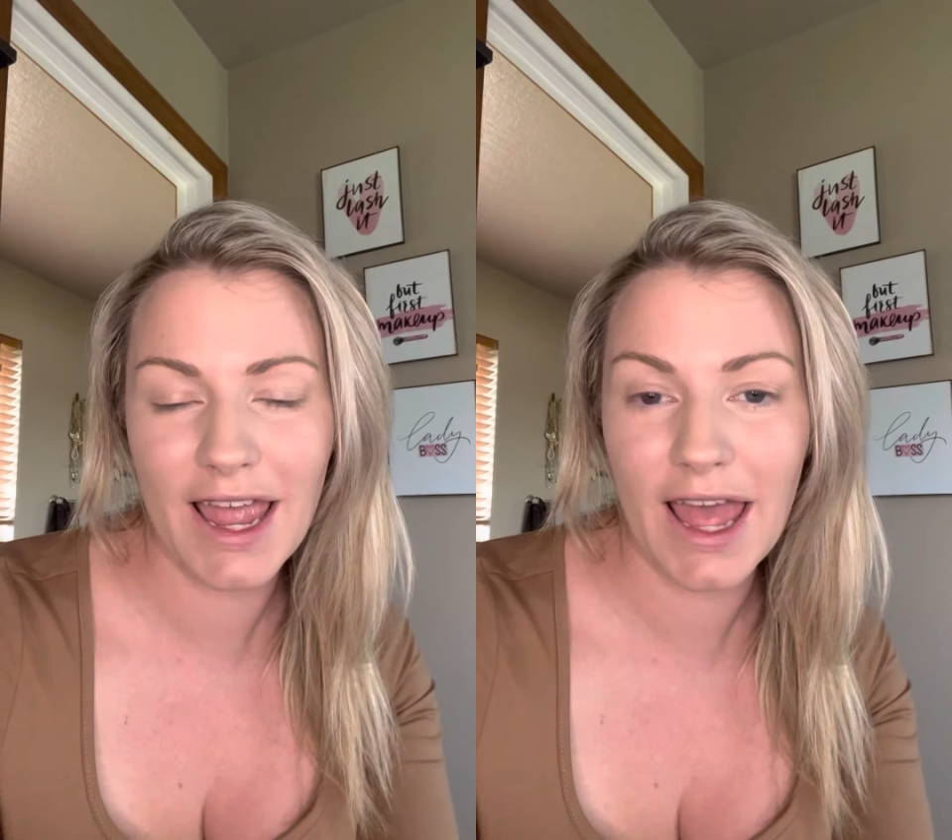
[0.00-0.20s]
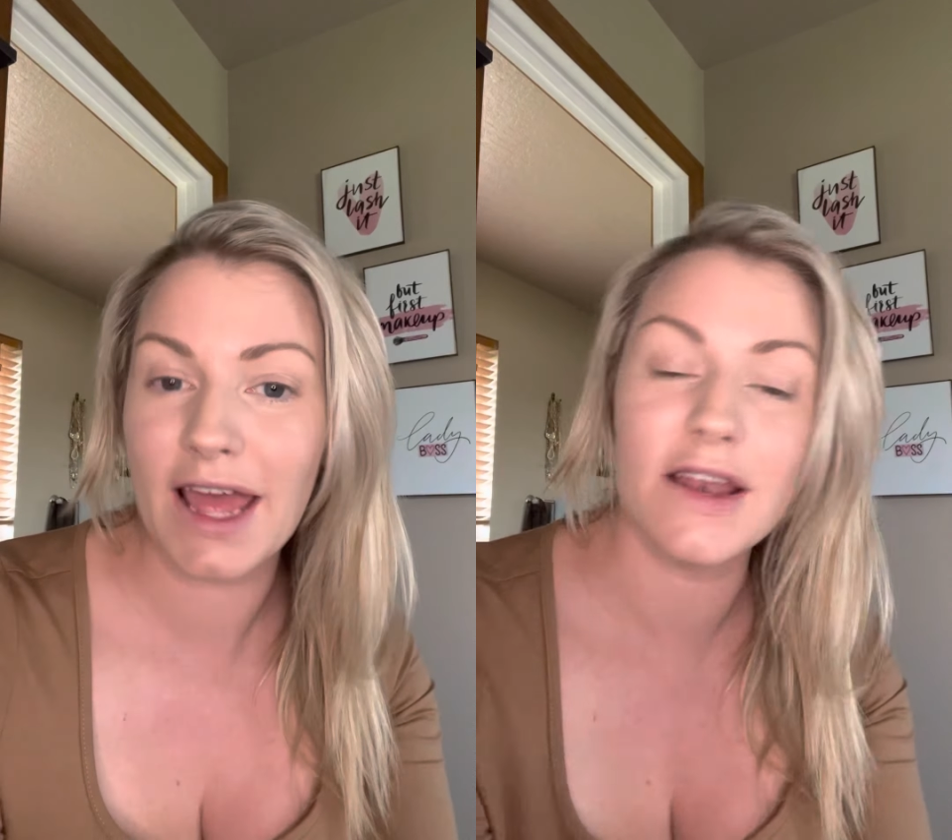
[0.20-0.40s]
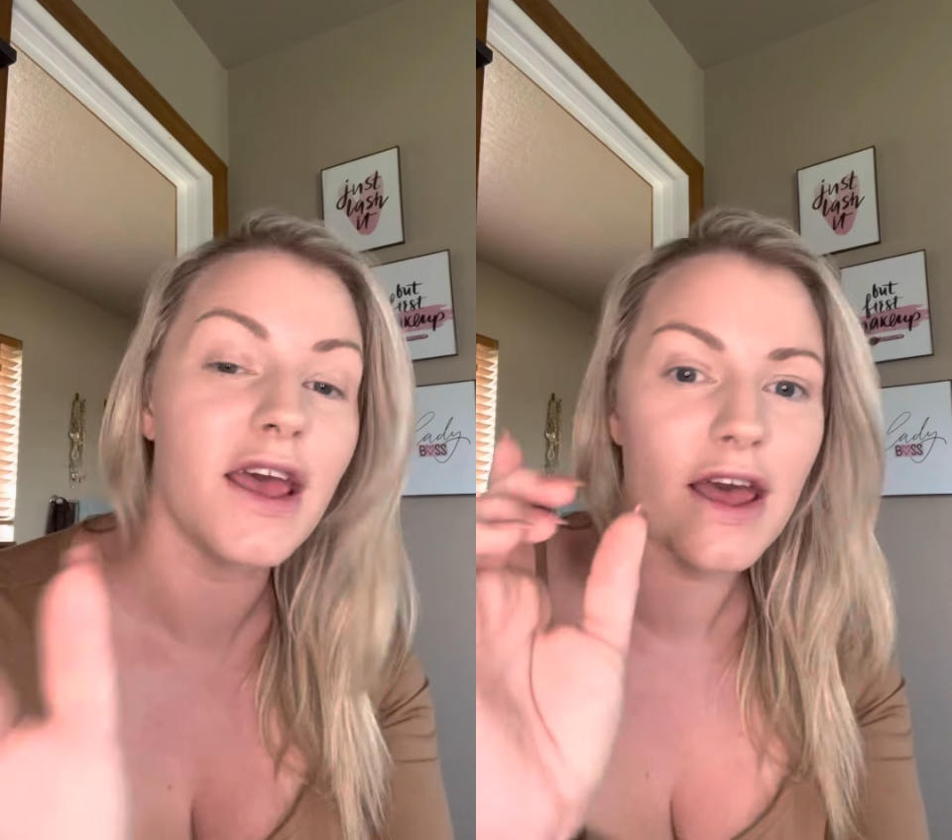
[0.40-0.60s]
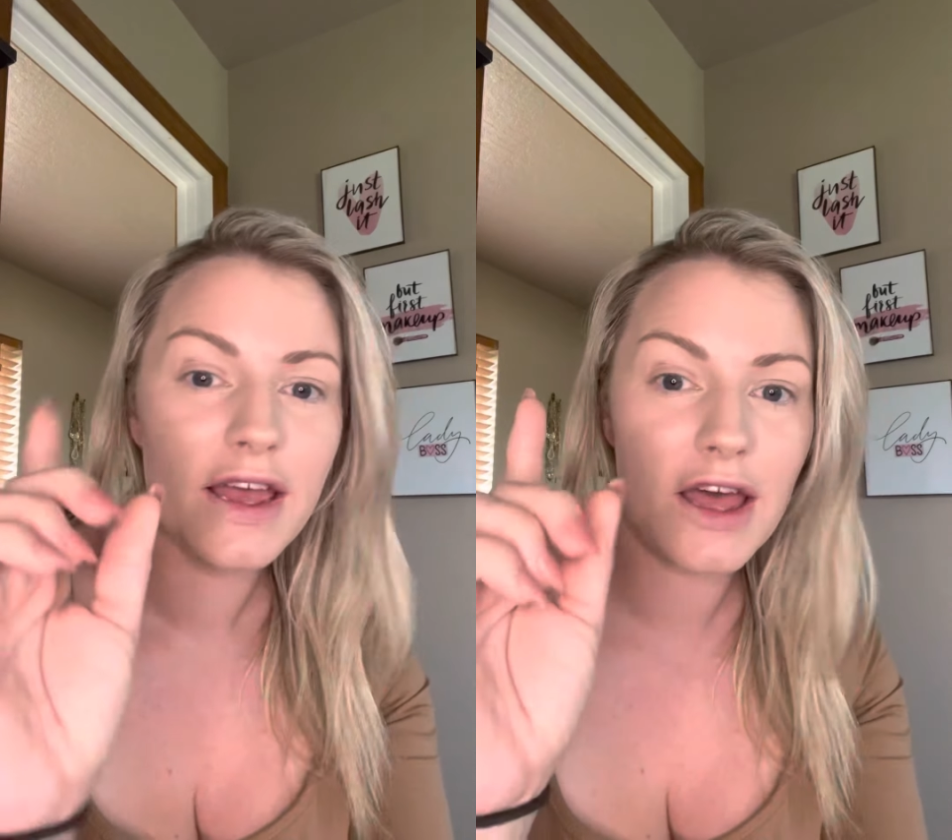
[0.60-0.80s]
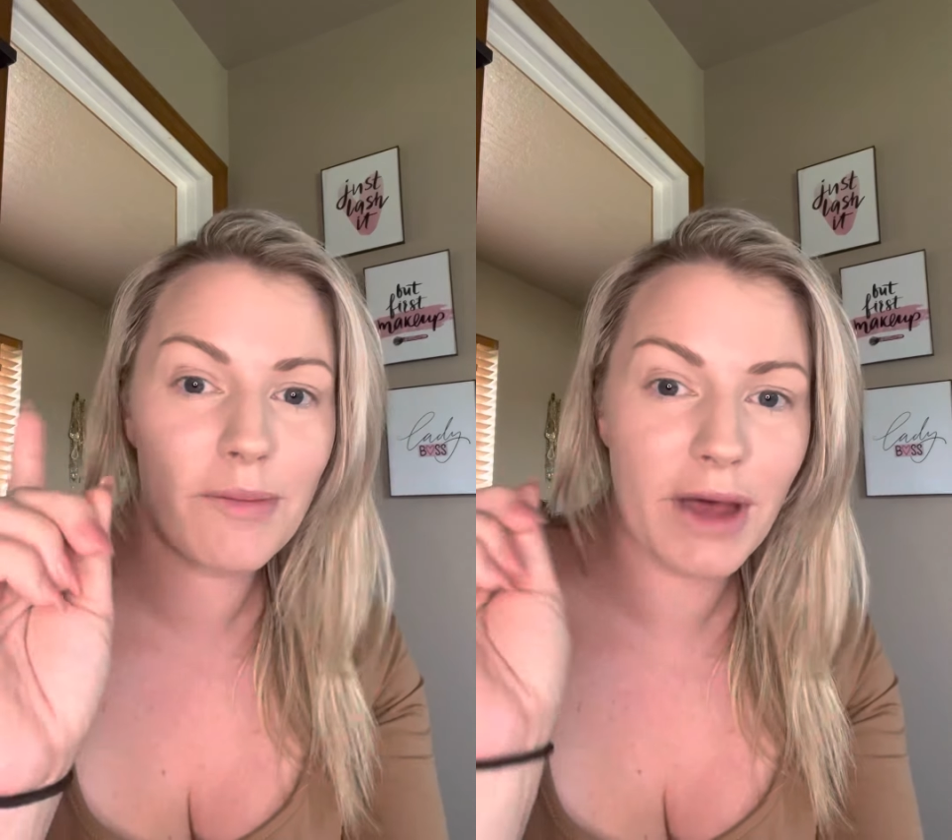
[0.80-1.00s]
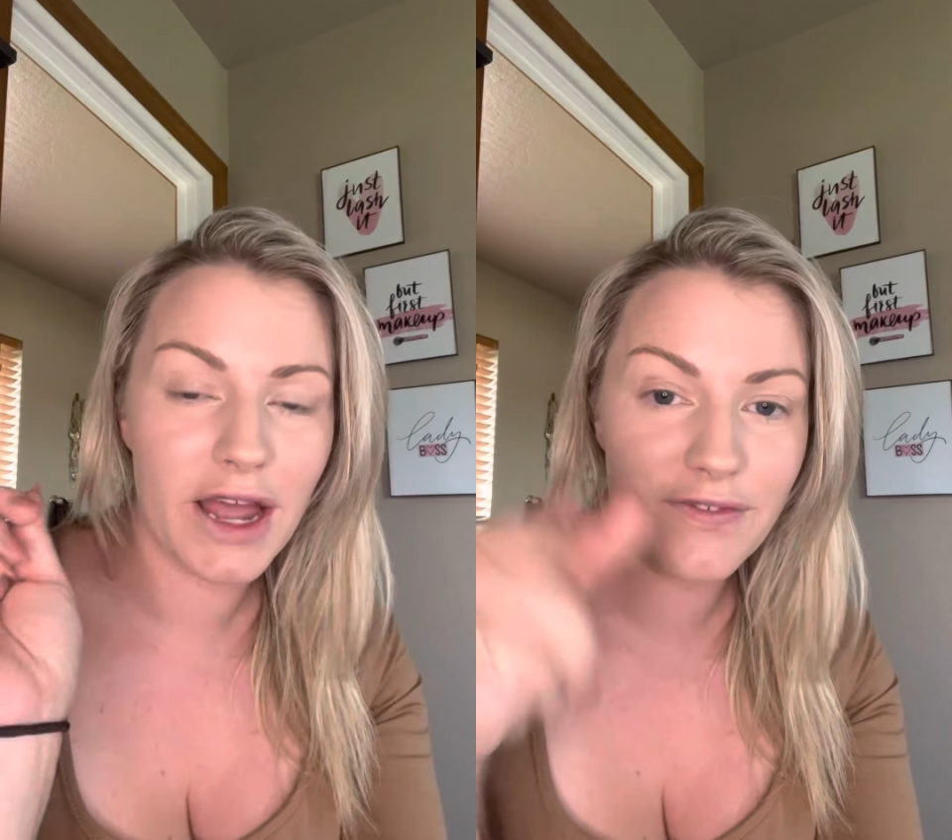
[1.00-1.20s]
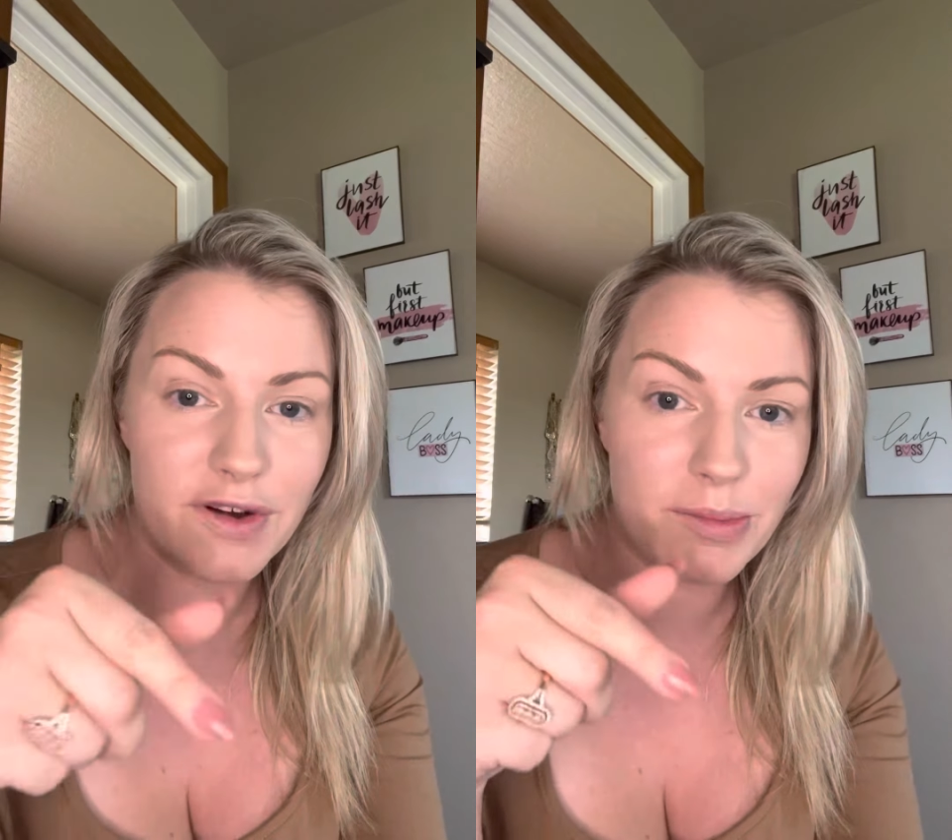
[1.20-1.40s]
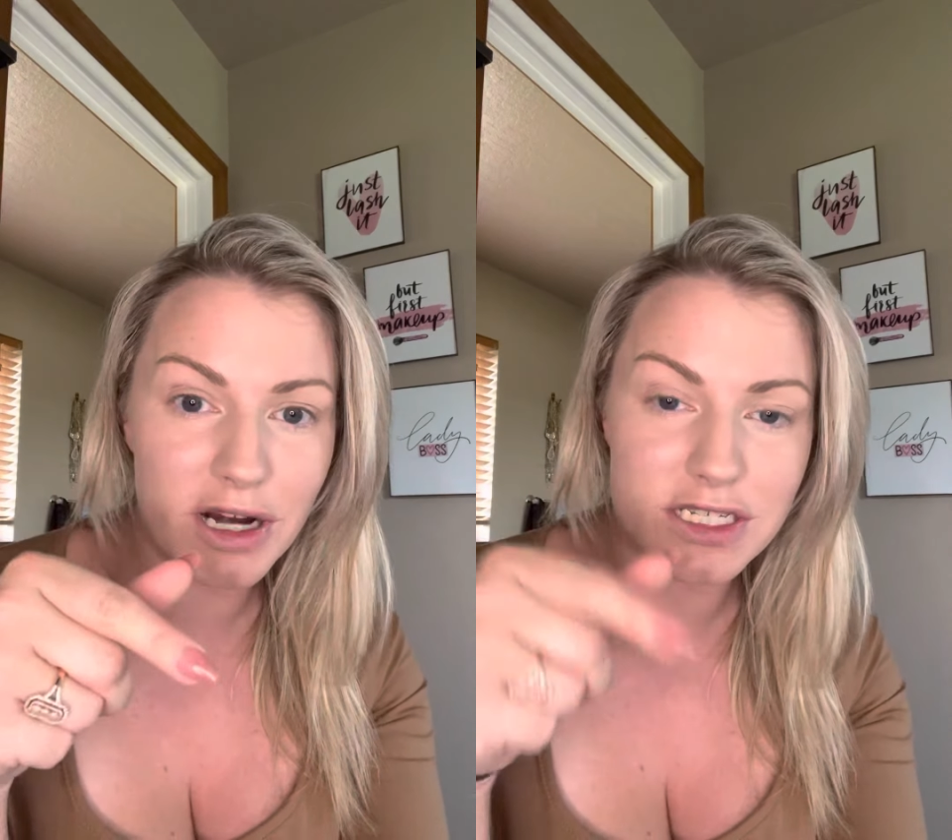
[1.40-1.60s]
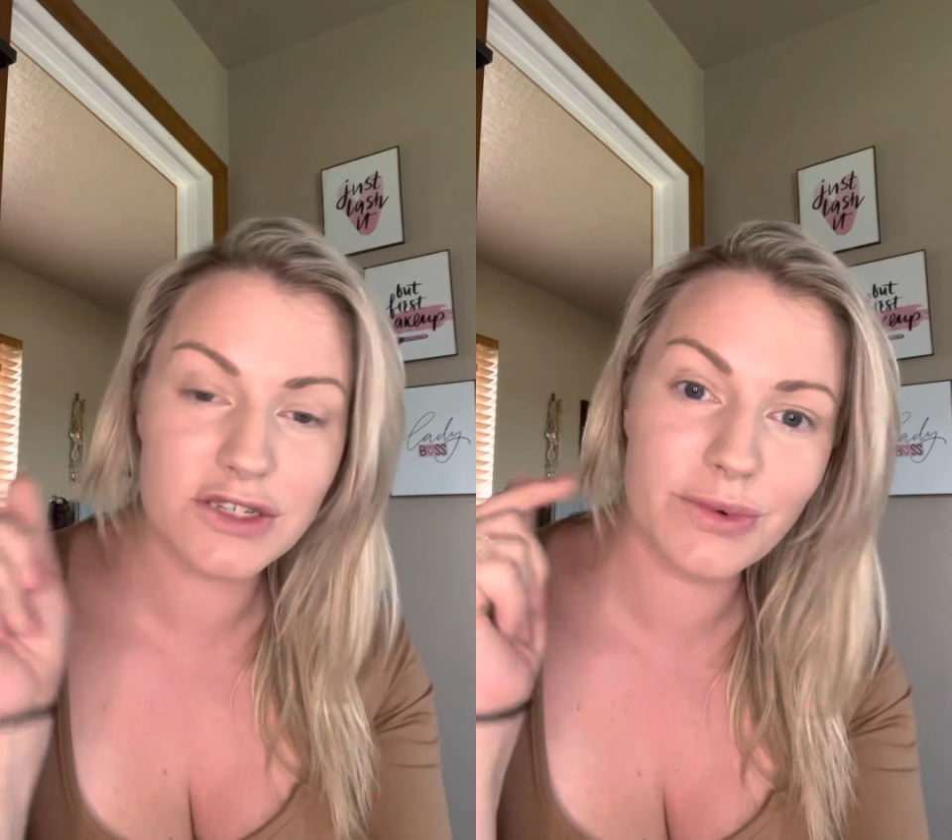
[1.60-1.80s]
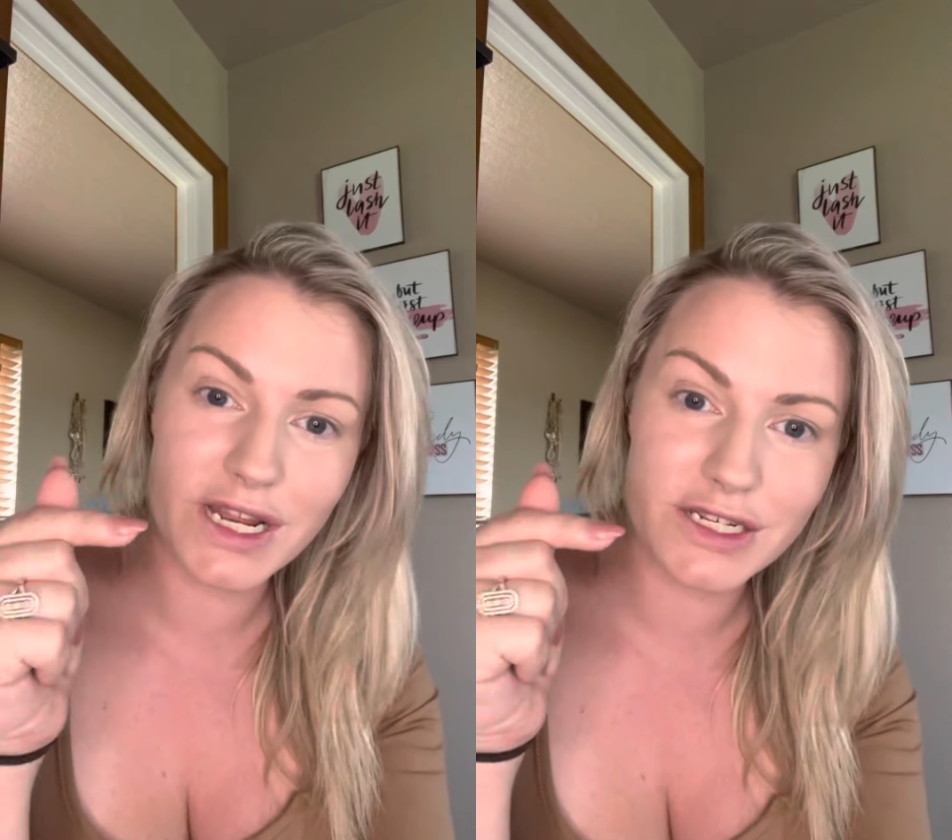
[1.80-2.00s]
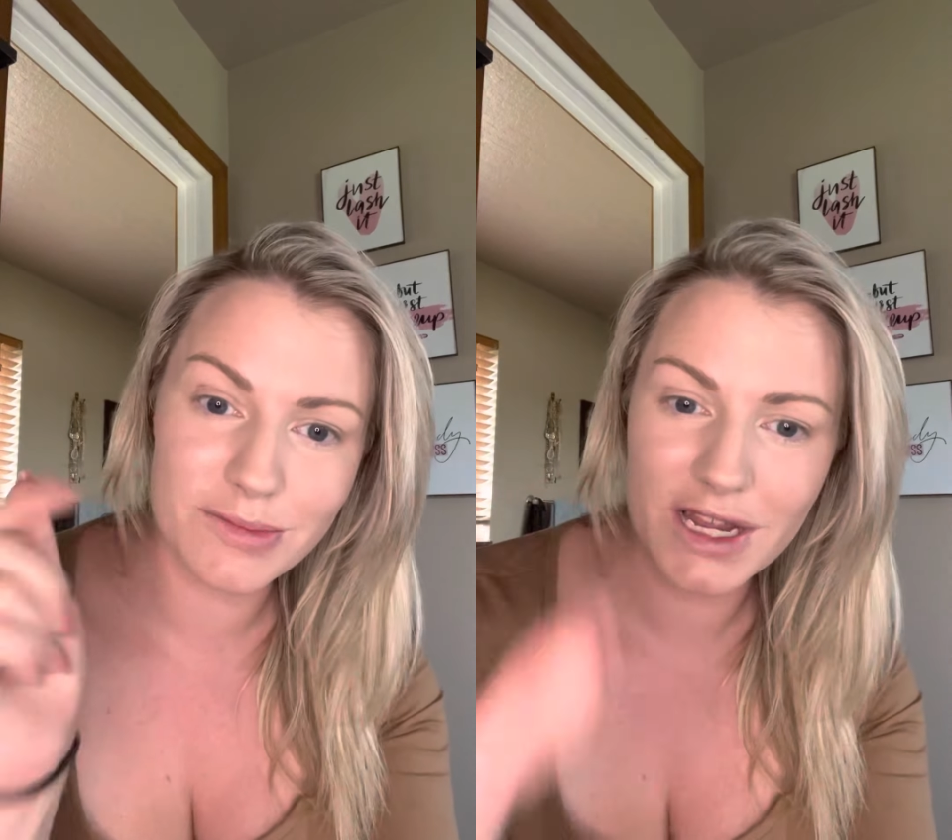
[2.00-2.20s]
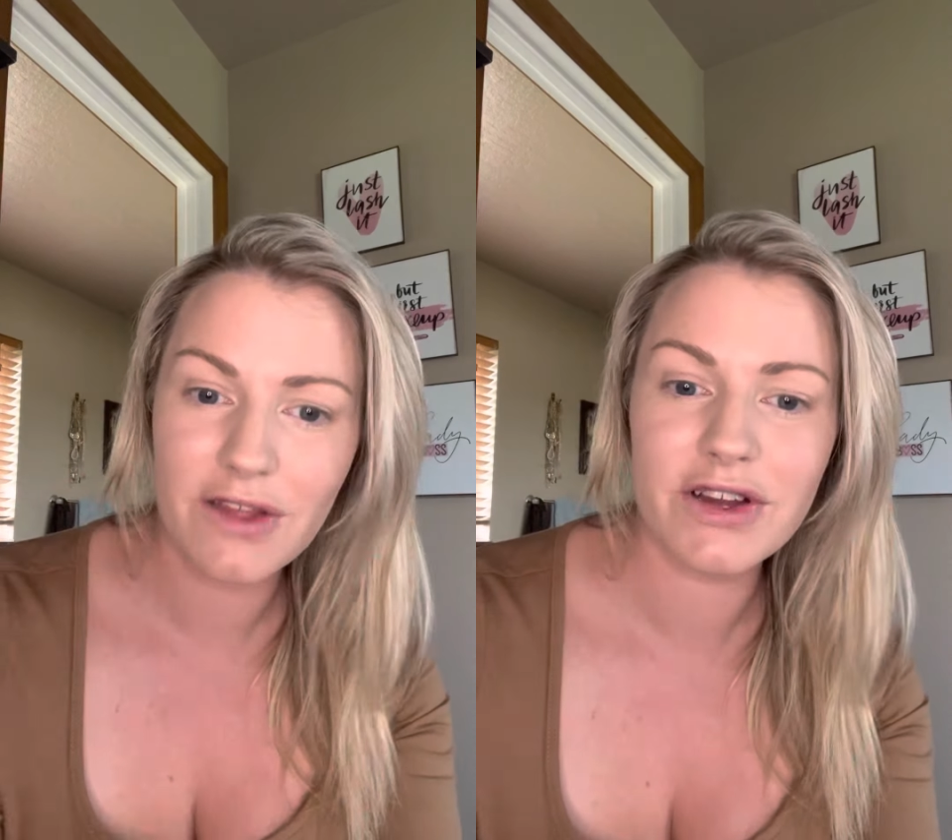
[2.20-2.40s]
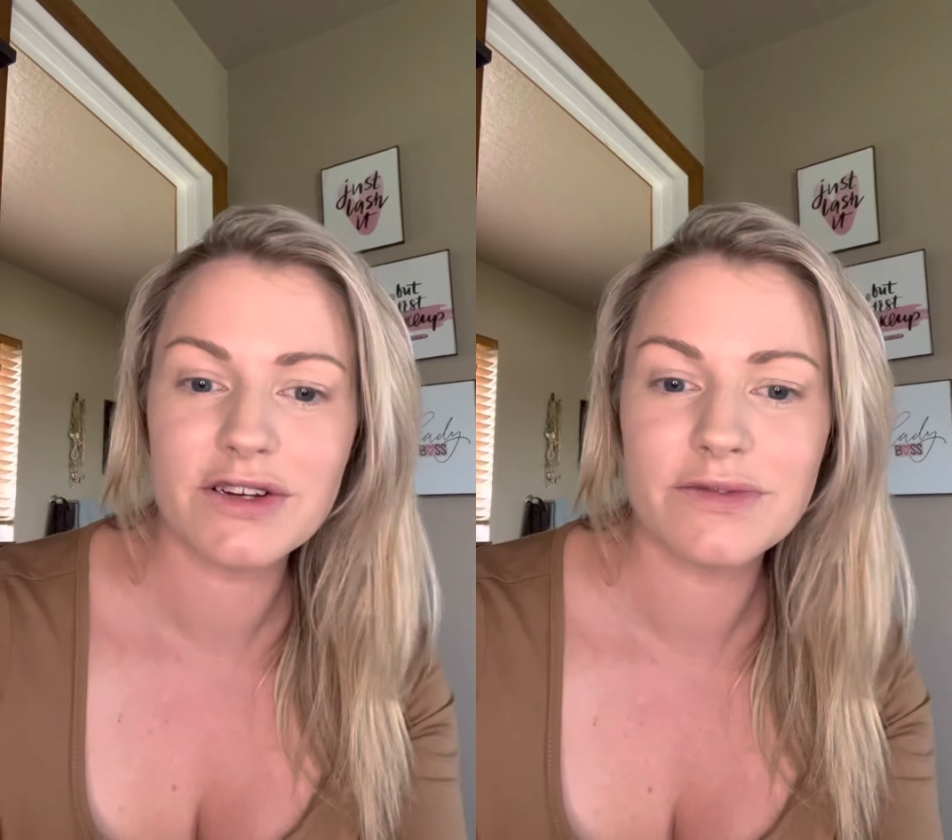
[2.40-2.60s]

and come back for part 2 when I do my color.